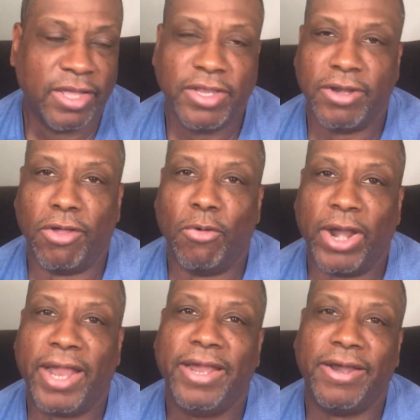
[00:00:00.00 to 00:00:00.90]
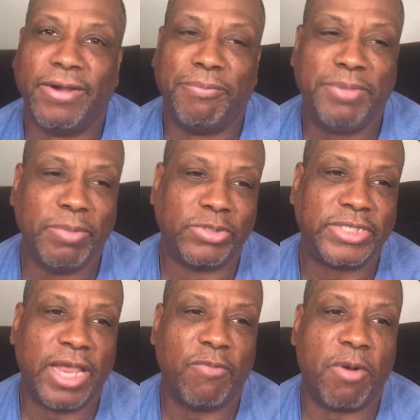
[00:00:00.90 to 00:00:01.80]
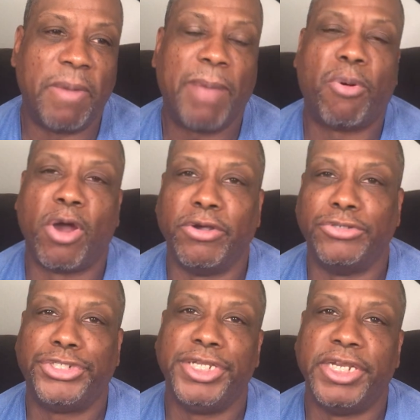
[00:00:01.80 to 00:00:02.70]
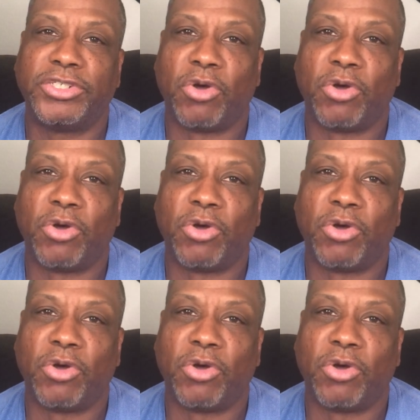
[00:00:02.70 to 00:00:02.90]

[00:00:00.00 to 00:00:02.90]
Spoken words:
you know, when I hear people say, well, my partner cheated,